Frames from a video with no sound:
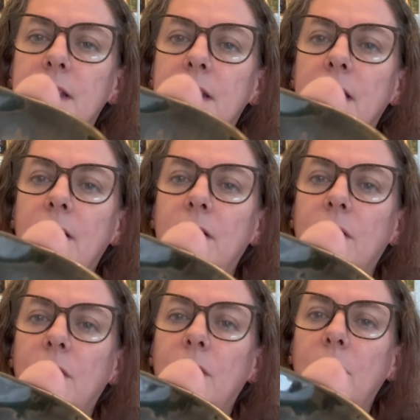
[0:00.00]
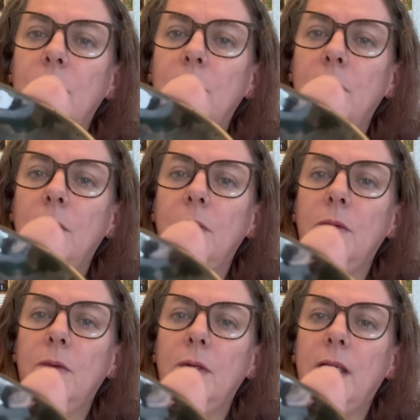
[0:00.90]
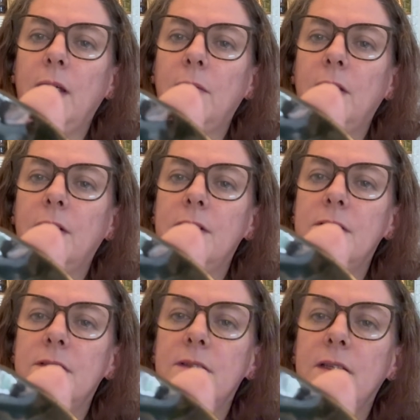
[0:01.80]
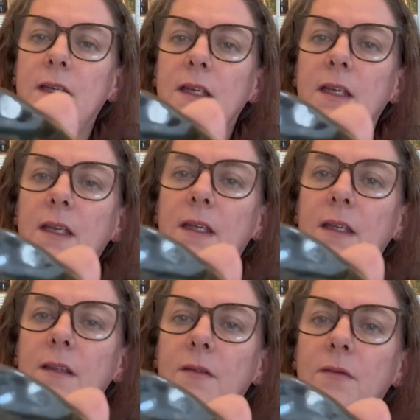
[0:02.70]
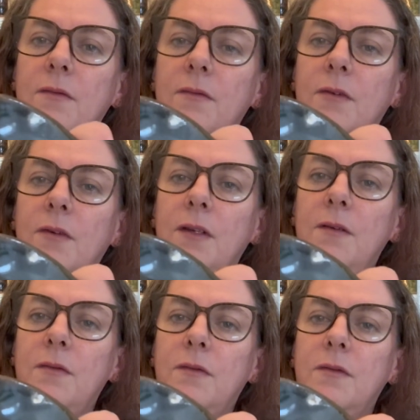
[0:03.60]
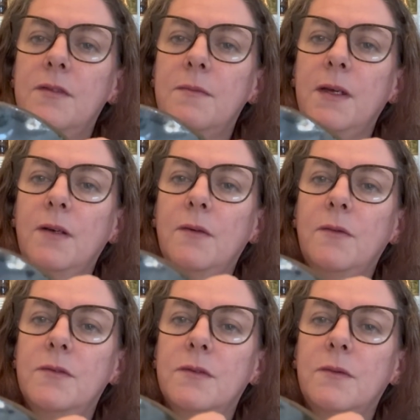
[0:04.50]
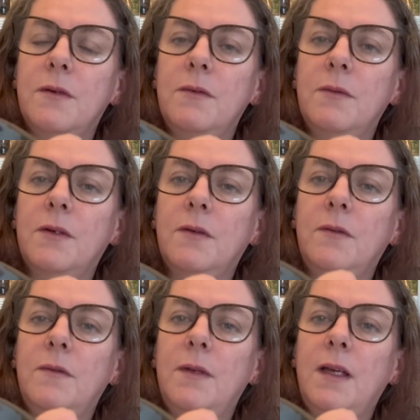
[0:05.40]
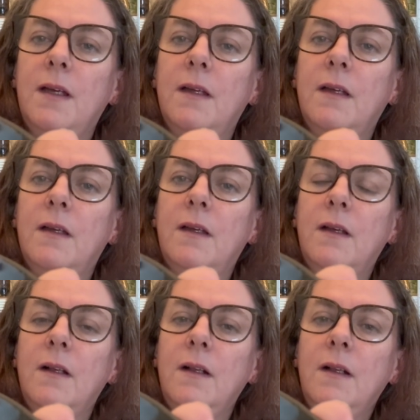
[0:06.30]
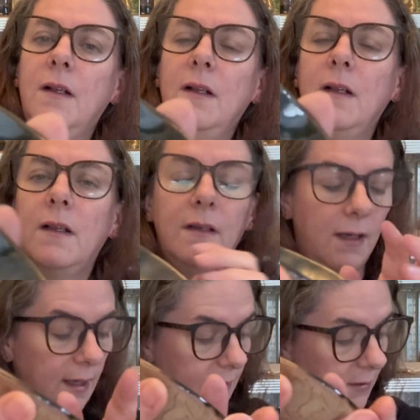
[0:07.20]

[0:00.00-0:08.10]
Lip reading: it there, look. Oh, yeah, you can see the olive speckles or whatever you want to call them there. And